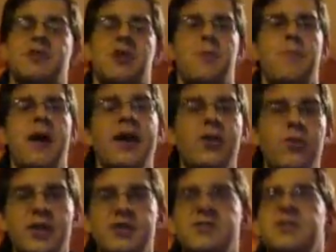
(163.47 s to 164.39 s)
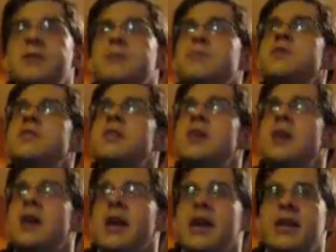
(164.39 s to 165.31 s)
to their mannerisms,
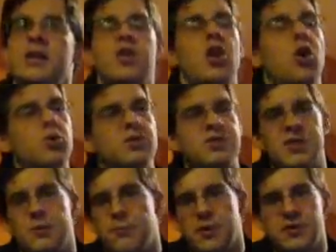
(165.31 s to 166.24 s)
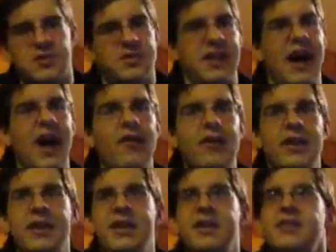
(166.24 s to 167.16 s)
it knows their
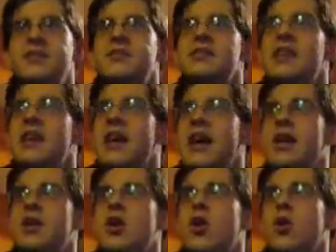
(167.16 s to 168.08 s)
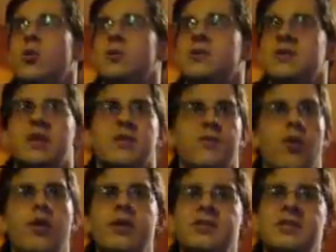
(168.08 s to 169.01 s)
personalities, it knows their
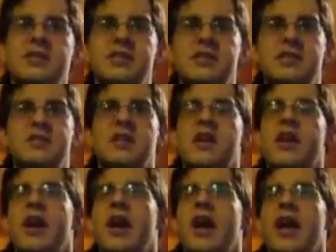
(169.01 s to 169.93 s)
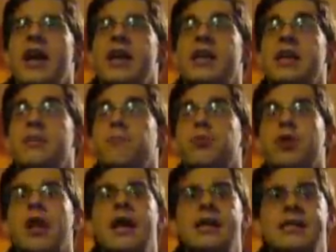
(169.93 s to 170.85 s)
voices, it can
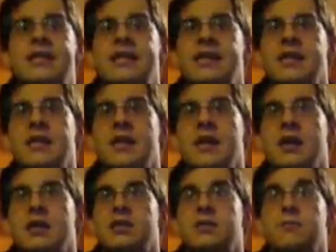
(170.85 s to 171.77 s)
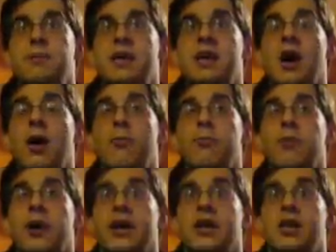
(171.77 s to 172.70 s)
blend in to
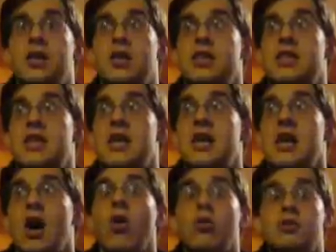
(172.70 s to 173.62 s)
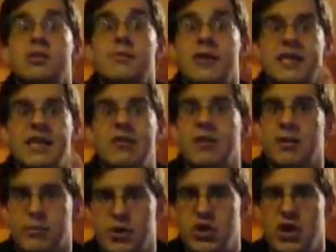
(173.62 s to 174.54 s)
become like the ultimate
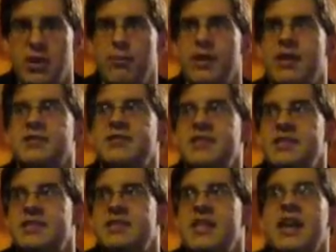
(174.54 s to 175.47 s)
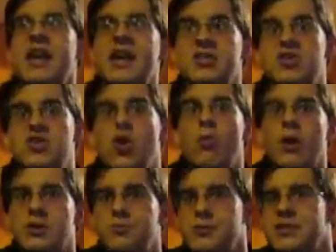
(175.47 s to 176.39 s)
killing machine, because this thing has so
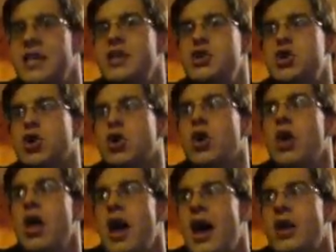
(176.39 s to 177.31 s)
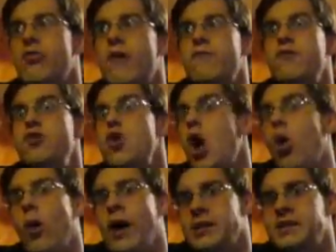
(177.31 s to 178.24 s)
much potential and you have
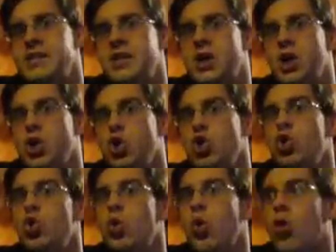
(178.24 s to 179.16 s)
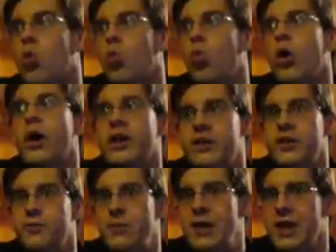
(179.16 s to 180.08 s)
no idea who or what it
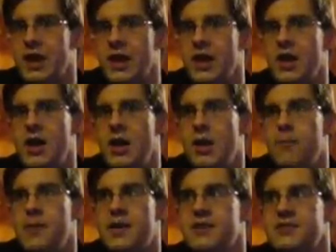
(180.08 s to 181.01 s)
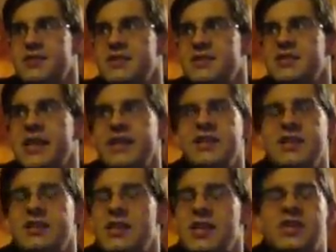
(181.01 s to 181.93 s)
could be, because this
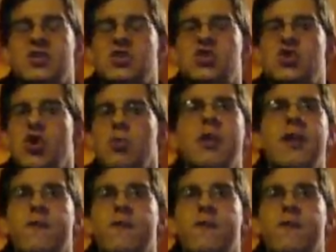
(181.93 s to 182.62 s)
thing takes so many